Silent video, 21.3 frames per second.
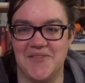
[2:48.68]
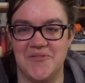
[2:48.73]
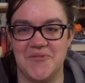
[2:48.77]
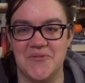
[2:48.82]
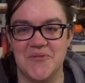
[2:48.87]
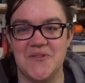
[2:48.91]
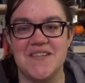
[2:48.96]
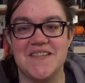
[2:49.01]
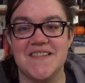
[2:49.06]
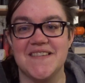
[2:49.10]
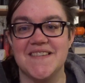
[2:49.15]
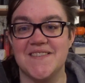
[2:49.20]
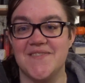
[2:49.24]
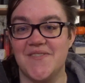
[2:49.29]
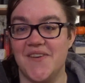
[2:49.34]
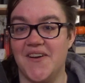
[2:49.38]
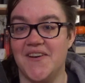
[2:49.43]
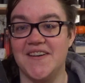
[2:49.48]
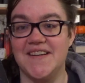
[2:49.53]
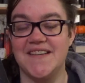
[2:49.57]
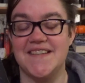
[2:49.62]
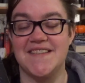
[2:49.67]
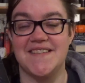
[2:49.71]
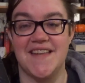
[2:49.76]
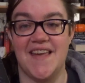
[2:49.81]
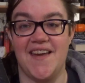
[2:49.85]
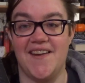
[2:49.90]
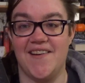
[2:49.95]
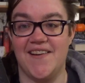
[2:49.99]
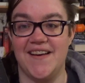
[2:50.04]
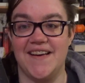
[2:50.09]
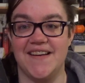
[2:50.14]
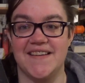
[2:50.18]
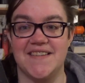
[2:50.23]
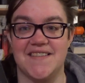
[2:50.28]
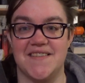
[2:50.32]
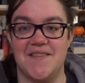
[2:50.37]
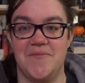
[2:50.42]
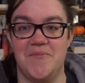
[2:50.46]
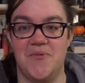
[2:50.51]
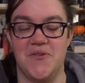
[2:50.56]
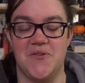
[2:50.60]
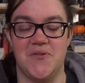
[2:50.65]
which is very scary as
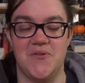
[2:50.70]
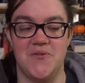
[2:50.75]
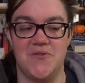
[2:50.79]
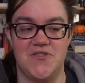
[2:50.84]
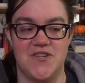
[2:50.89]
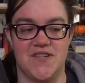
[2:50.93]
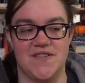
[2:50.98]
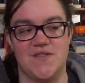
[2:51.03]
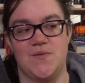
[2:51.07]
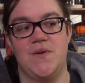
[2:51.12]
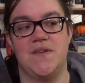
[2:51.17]
someone who just